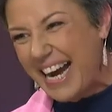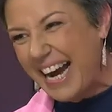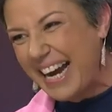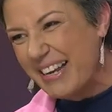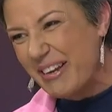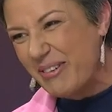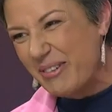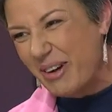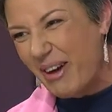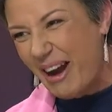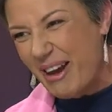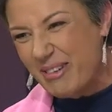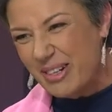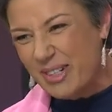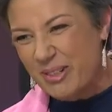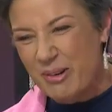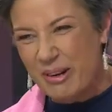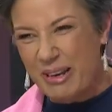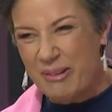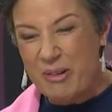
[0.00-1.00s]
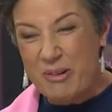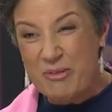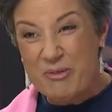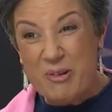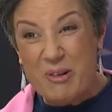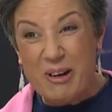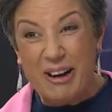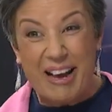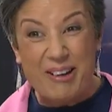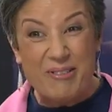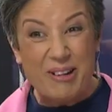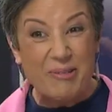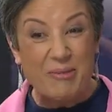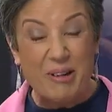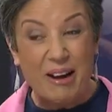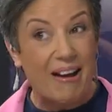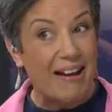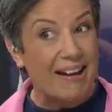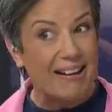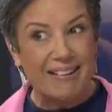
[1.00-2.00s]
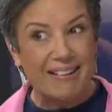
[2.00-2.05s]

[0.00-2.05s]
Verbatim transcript: Uh, you and I were talking before, and I went, well, I